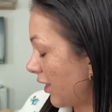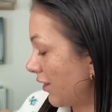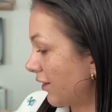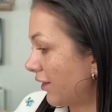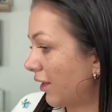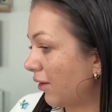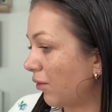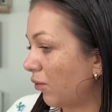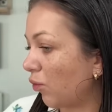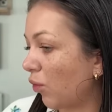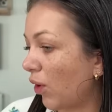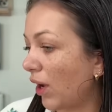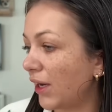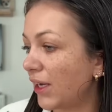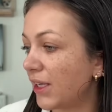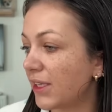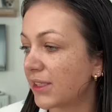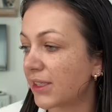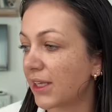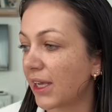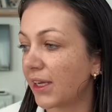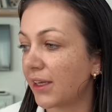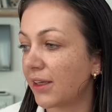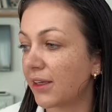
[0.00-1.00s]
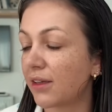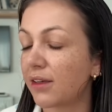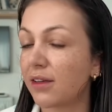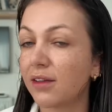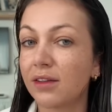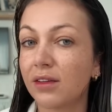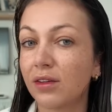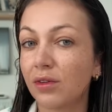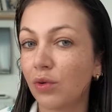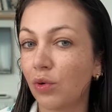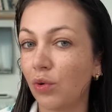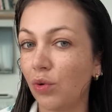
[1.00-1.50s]
and then when it's like
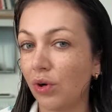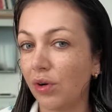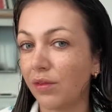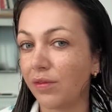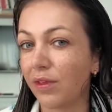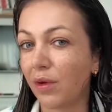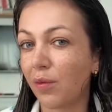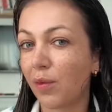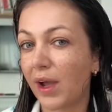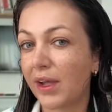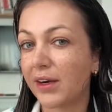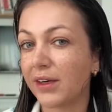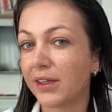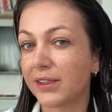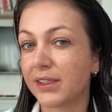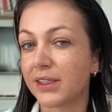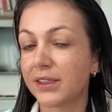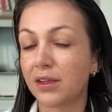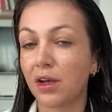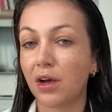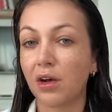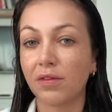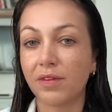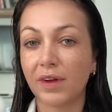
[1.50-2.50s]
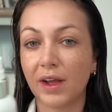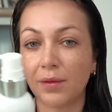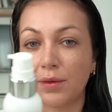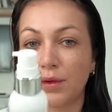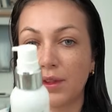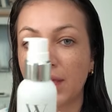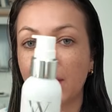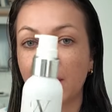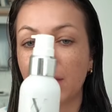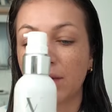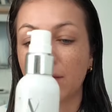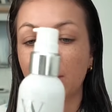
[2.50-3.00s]
all of the wetness is off, I will
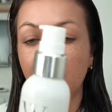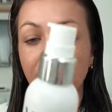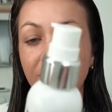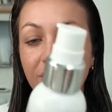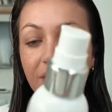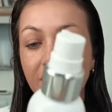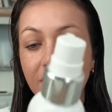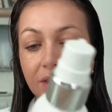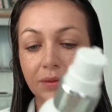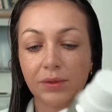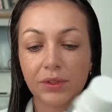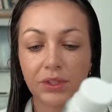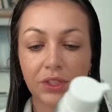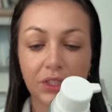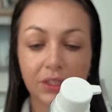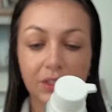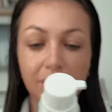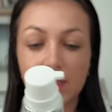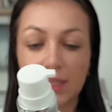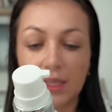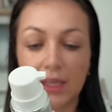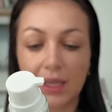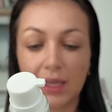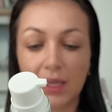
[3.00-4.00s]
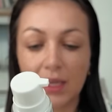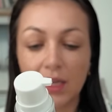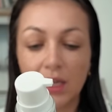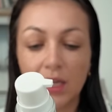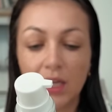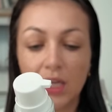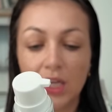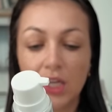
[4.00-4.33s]
then go in with this, which is the